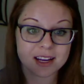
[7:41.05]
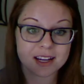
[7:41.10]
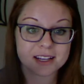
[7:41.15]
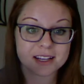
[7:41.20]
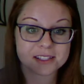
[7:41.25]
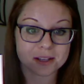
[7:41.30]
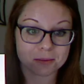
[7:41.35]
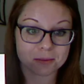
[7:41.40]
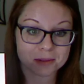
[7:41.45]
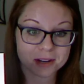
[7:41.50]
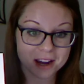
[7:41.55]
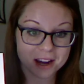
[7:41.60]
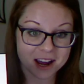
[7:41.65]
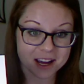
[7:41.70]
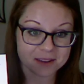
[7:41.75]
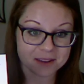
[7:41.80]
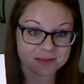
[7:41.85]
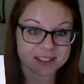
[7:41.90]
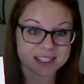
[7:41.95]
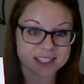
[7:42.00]

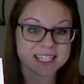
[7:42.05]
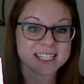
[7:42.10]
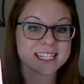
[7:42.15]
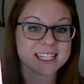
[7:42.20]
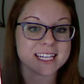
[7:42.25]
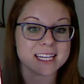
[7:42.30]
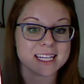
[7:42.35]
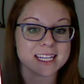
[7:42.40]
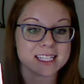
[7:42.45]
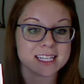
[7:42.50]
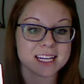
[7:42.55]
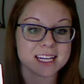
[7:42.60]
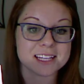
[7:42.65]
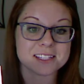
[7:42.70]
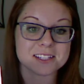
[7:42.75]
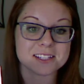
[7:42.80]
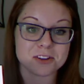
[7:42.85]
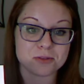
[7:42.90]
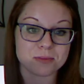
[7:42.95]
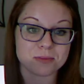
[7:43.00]
Sometimes it's easy as
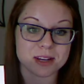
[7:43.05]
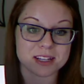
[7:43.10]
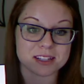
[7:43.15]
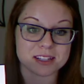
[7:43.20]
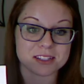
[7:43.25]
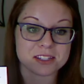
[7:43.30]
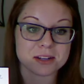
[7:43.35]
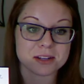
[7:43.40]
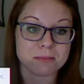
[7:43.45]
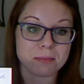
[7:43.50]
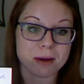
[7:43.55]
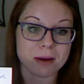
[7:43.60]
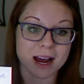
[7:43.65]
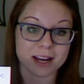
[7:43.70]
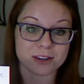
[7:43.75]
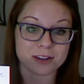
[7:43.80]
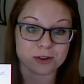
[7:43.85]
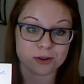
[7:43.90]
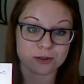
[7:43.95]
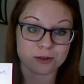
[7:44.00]
humans to
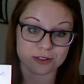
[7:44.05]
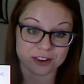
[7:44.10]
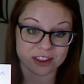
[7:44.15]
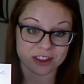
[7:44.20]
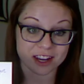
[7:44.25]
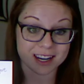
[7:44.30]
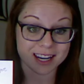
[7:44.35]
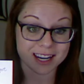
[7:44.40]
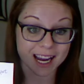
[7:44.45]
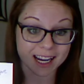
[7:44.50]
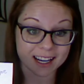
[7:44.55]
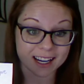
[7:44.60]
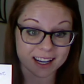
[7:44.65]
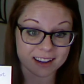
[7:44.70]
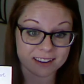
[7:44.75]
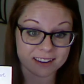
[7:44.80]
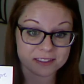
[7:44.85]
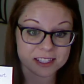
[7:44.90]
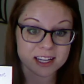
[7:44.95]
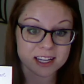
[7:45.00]
bond over the
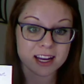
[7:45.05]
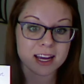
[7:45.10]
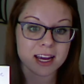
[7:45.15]
negatives